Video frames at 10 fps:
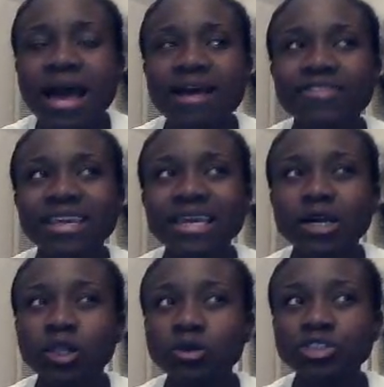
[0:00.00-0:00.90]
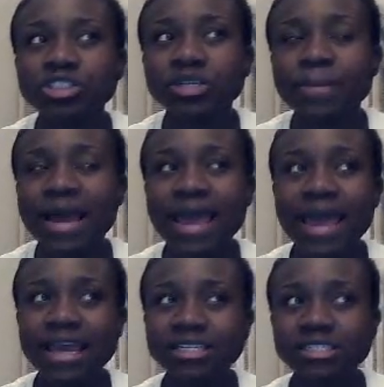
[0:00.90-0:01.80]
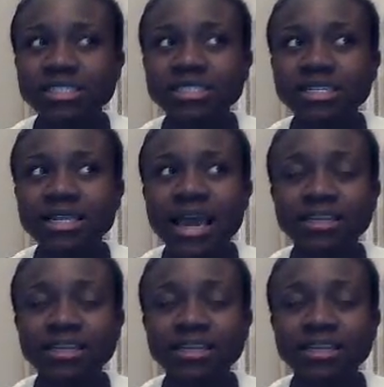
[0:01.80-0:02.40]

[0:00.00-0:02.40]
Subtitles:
having it closer to my edges, and